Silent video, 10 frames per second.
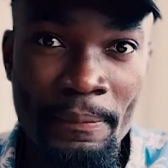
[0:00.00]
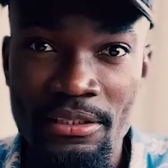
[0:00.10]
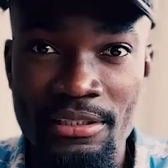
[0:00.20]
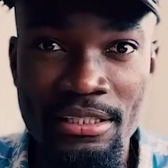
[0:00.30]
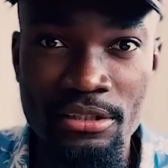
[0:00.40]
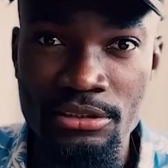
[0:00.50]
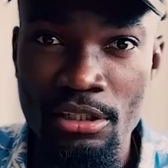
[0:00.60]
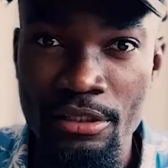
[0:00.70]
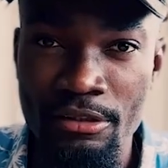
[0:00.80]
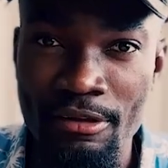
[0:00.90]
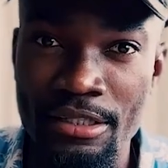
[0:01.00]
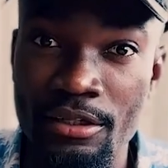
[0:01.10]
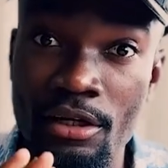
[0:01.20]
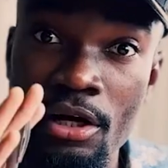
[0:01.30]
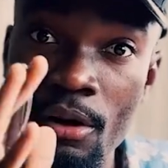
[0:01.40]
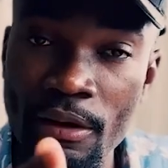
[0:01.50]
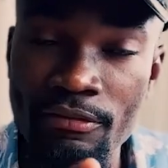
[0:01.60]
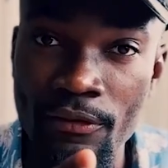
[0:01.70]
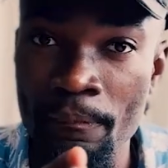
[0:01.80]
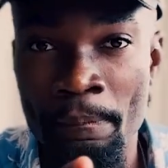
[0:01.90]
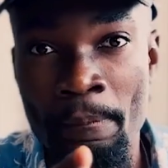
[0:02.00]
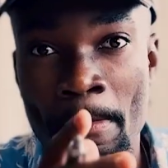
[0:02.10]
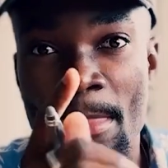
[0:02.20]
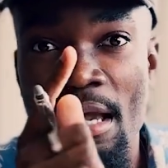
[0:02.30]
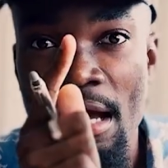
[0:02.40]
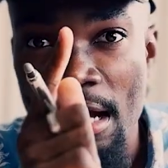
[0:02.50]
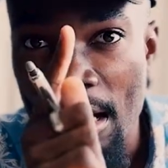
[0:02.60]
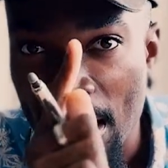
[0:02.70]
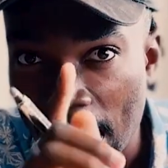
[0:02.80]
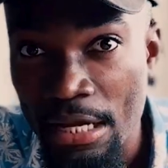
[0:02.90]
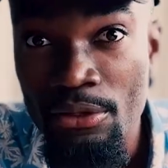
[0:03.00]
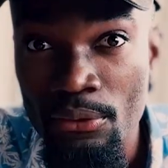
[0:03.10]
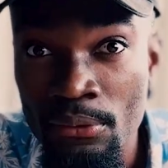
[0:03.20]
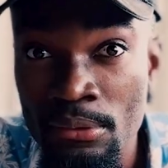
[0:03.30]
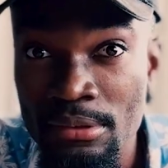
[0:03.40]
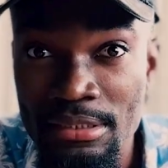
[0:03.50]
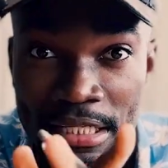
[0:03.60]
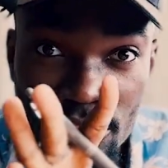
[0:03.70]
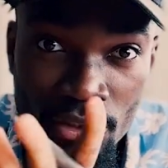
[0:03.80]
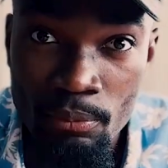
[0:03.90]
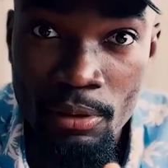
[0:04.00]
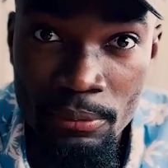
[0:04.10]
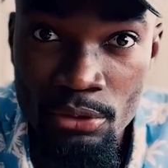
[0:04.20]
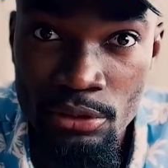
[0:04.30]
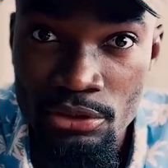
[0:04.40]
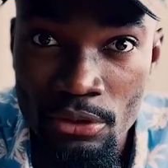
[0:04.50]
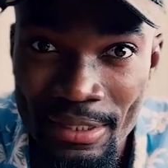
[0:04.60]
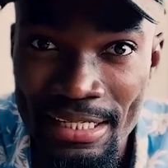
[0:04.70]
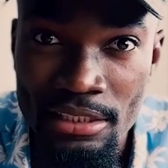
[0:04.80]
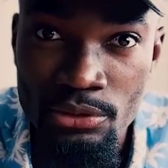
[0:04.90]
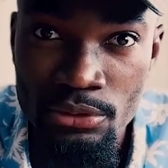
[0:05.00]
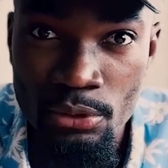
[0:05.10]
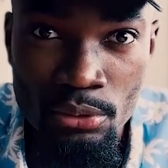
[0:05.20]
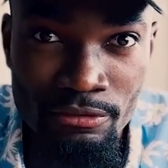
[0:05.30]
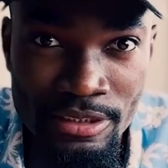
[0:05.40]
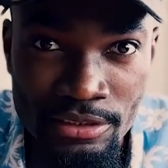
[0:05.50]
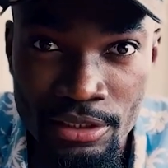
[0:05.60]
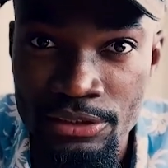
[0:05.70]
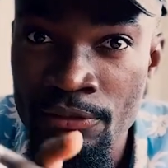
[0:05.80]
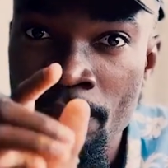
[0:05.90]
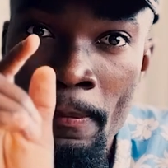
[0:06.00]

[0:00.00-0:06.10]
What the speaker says: It's a technical jargon right there. However, I know that you're probably going to go ahead and do your own research.